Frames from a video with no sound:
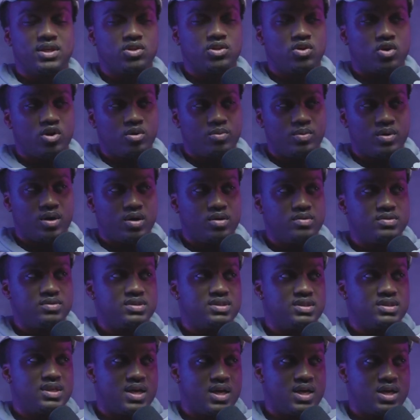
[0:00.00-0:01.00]
I thought about
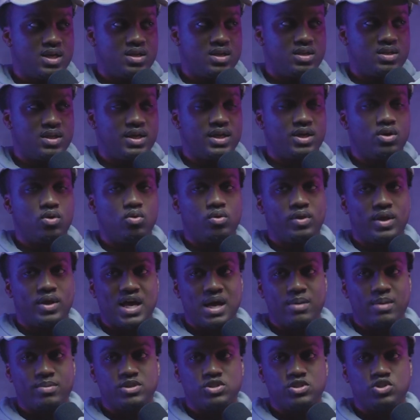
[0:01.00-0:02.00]
and said and like old
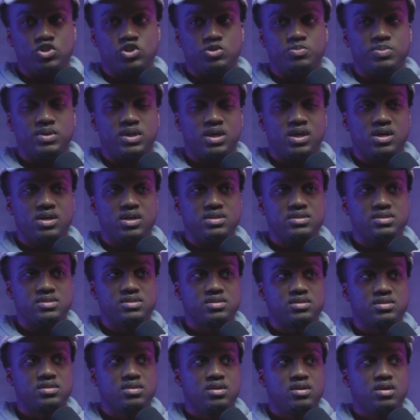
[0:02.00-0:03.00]
habits, just
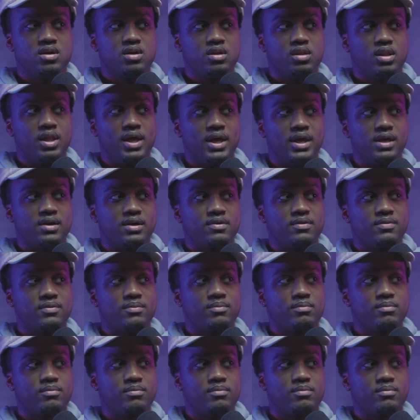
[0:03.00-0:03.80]
because like